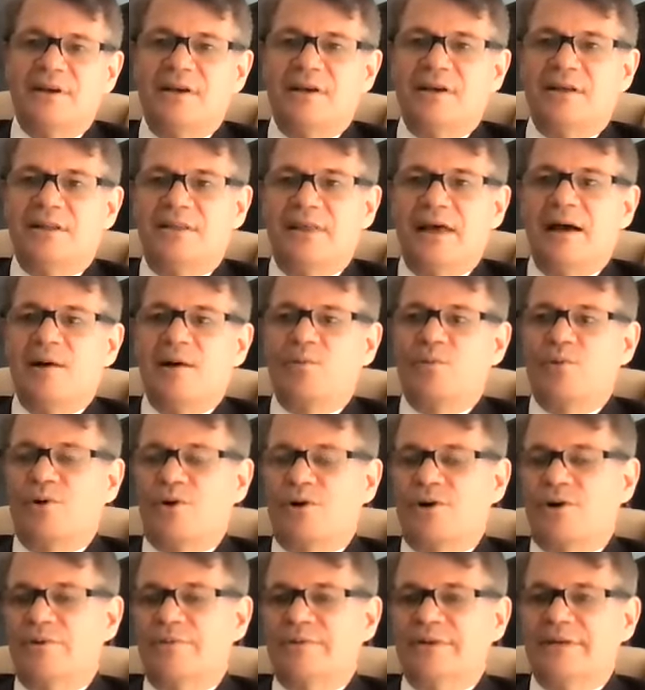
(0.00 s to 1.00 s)
that
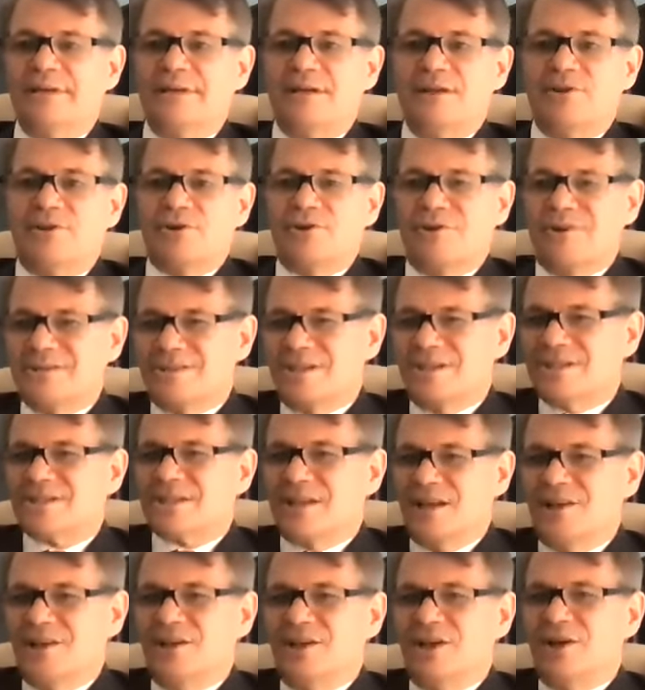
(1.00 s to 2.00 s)
were either just
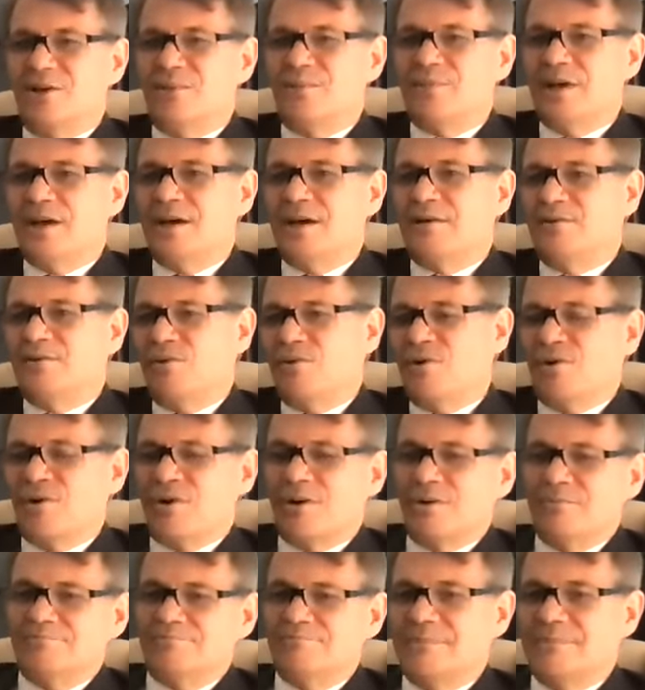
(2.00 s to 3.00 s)
a little bit
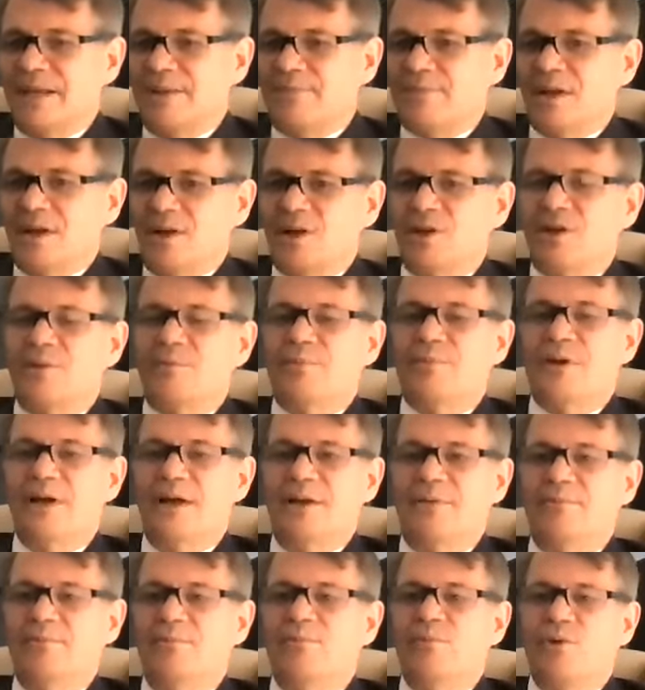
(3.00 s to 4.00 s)
or maybe a little
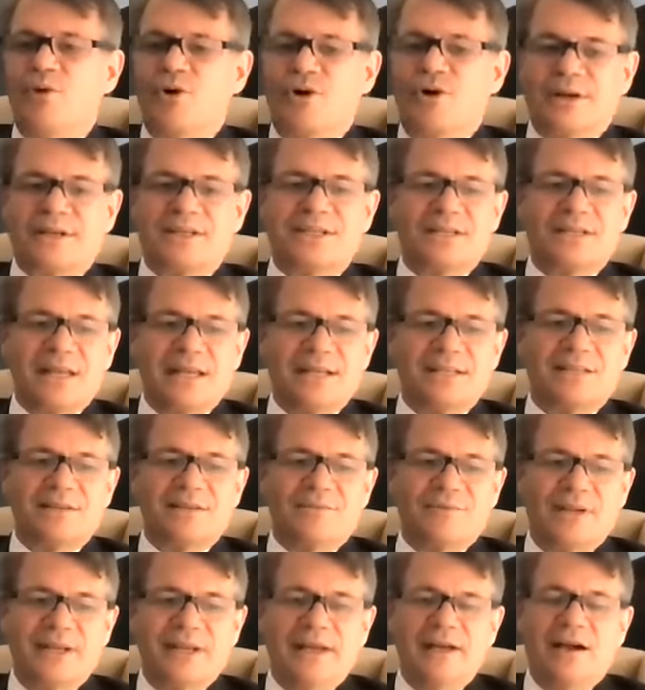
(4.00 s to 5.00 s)
bit more
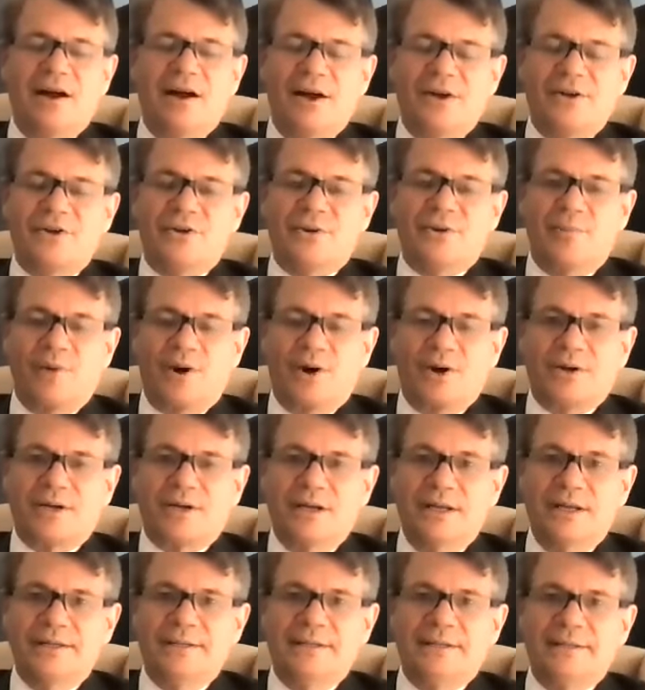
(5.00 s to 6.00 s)
extensively under
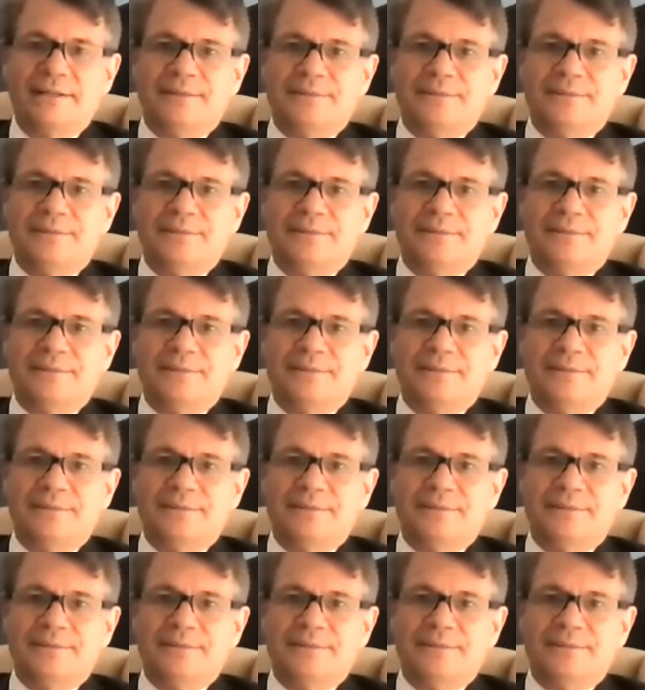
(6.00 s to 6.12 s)
market.